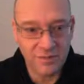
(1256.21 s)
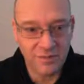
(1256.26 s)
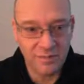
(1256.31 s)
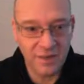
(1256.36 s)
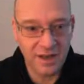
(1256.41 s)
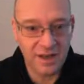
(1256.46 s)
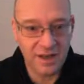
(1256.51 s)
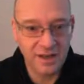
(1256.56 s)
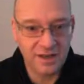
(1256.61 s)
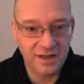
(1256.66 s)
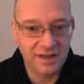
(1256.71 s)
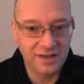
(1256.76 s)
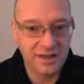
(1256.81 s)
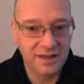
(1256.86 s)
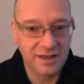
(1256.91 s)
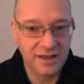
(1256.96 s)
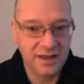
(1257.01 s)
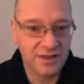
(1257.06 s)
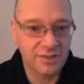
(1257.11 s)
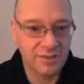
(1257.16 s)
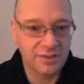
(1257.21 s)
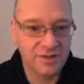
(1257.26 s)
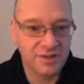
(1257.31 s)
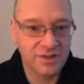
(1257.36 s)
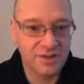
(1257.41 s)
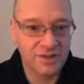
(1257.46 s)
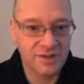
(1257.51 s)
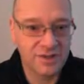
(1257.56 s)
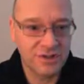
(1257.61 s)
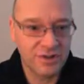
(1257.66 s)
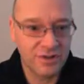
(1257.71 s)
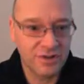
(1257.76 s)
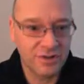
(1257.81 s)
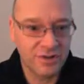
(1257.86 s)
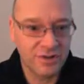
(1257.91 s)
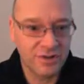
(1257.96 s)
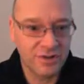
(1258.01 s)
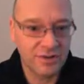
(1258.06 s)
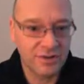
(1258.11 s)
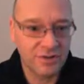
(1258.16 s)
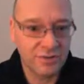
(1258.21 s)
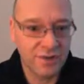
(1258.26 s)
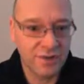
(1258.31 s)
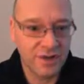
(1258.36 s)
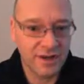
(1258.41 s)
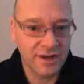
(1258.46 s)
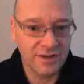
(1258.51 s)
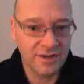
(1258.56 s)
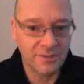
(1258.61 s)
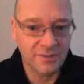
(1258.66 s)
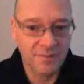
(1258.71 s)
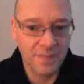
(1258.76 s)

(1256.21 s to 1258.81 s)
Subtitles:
billion, and produce a new iron ore mine.